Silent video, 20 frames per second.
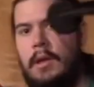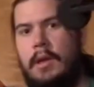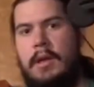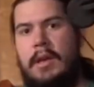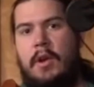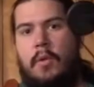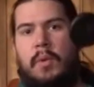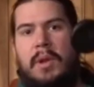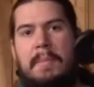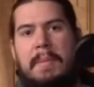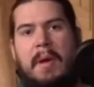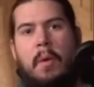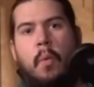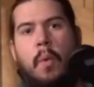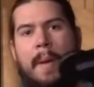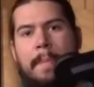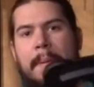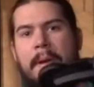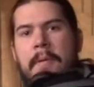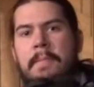a really big
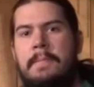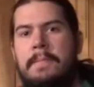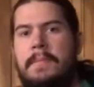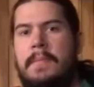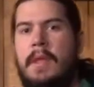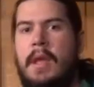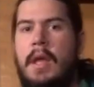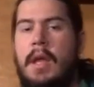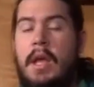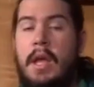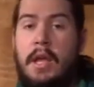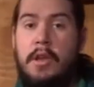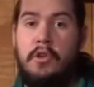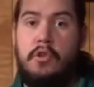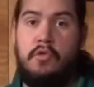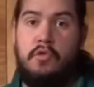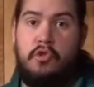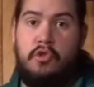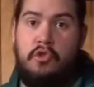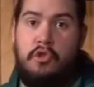weapon, and
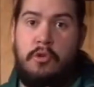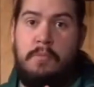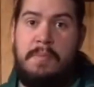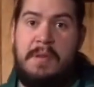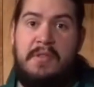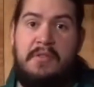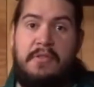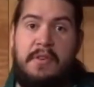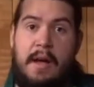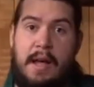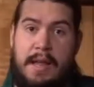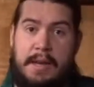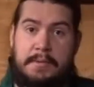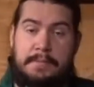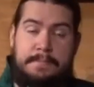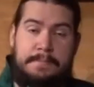you should be fine.